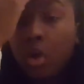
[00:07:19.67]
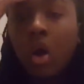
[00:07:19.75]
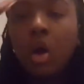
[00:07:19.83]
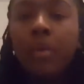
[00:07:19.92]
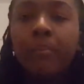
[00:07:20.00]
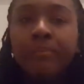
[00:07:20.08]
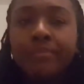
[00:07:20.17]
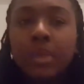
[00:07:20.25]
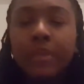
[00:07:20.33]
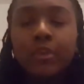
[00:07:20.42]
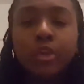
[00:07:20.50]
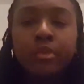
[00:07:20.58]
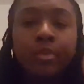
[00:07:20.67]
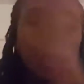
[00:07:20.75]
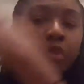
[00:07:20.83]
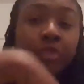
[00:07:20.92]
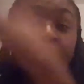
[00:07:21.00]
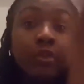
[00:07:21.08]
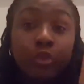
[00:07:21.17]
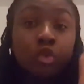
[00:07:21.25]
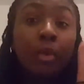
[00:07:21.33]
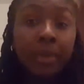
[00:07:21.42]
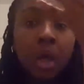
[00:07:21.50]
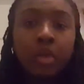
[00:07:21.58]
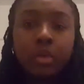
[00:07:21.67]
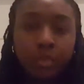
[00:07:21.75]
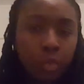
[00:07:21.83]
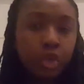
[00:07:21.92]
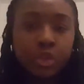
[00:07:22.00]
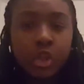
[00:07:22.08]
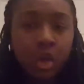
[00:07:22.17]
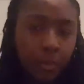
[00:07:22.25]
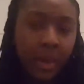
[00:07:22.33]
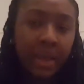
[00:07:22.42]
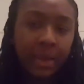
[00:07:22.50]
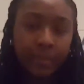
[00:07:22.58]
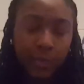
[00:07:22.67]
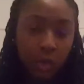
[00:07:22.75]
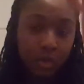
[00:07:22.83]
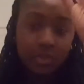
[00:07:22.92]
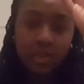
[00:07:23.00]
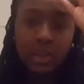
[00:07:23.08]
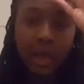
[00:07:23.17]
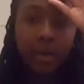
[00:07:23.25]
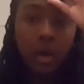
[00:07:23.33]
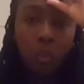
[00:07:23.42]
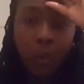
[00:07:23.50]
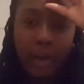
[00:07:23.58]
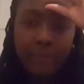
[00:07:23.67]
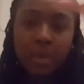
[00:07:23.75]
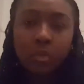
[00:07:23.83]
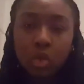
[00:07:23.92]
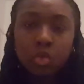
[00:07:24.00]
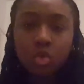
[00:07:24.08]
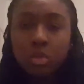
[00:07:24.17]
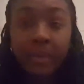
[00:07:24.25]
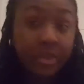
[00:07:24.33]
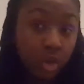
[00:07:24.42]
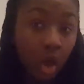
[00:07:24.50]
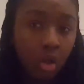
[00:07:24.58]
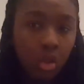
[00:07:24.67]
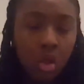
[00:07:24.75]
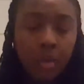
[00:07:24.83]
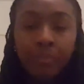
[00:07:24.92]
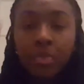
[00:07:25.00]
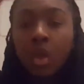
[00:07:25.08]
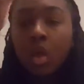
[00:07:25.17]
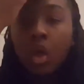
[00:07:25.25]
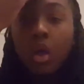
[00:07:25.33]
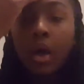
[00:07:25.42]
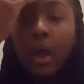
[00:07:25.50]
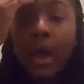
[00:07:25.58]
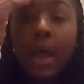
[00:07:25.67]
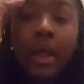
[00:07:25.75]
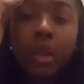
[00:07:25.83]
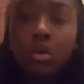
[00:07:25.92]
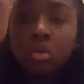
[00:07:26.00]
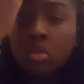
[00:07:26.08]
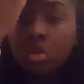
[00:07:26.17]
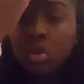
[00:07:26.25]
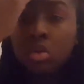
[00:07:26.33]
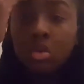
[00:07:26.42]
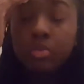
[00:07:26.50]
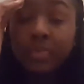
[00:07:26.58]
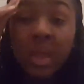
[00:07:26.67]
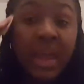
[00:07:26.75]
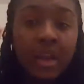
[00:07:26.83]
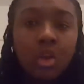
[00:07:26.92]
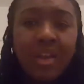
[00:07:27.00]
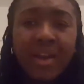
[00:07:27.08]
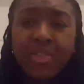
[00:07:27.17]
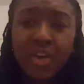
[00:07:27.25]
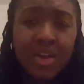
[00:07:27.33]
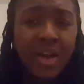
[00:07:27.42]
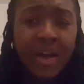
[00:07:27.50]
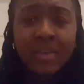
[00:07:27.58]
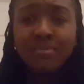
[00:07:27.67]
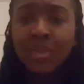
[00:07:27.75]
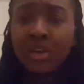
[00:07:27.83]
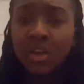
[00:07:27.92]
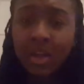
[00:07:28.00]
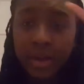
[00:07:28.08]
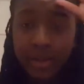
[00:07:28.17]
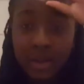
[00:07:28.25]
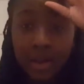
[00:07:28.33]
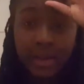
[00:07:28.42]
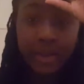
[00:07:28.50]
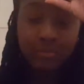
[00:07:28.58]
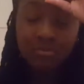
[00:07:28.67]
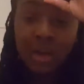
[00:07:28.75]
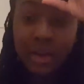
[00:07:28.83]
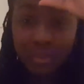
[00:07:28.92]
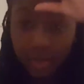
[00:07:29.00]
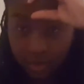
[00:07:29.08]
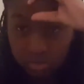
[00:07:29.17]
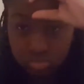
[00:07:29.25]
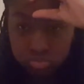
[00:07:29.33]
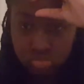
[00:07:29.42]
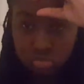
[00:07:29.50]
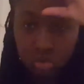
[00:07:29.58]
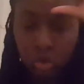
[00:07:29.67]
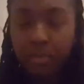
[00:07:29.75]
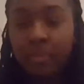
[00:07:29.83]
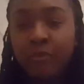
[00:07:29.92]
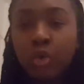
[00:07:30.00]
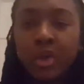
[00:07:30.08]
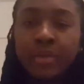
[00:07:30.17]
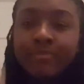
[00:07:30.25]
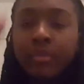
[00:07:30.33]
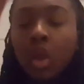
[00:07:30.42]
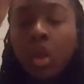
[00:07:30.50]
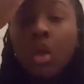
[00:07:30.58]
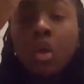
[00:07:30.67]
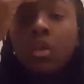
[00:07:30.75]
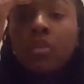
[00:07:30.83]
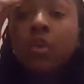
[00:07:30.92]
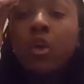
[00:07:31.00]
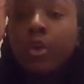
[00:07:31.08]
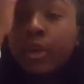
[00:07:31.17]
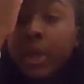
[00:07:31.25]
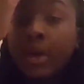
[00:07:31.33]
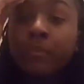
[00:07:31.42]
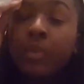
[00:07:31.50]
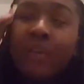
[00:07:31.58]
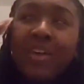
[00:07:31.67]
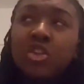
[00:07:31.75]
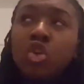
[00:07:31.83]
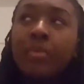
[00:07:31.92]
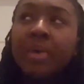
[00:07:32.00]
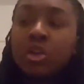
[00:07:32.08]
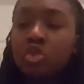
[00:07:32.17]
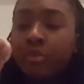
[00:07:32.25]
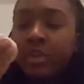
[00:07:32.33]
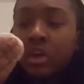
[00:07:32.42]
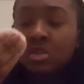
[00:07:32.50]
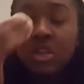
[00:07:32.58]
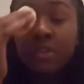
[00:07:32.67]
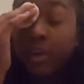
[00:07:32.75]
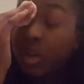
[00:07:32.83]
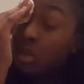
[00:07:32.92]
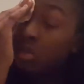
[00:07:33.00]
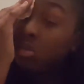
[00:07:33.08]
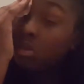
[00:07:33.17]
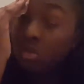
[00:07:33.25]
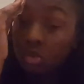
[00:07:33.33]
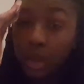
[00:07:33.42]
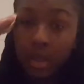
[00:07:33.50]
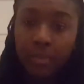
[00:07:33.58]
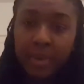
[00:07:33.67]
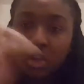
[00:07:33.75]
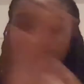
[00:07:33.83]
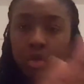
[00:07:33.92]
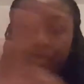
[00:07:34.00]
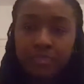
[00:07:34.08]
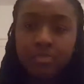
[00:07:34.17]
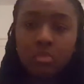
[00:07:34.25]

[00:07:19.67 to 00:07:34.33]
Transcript: if you got rid of all the blood and washed it away, you could see, like, a white bit, which was my skull. And yeah, it looked like a third eye. I looked like I had an eye right here on top of my forehead. So yeah, I've actually got a picture of it. I'll see if I can get the picture